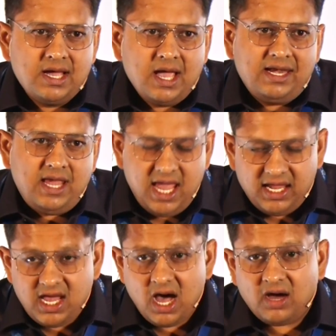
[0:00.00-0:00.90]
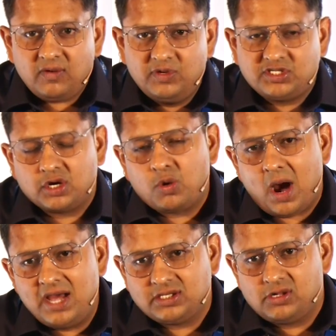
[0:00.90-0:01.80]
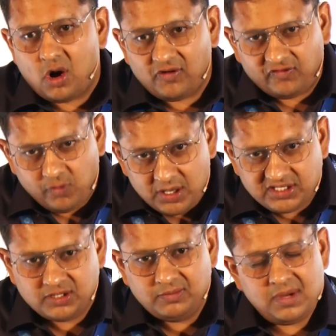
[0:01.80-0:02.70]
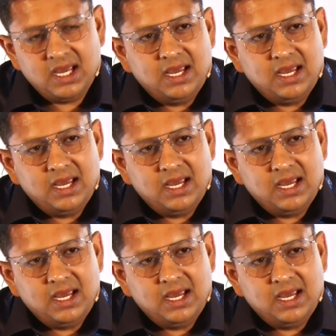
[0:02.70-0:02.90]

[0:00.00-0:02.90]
an area which requires a lot of wisdom,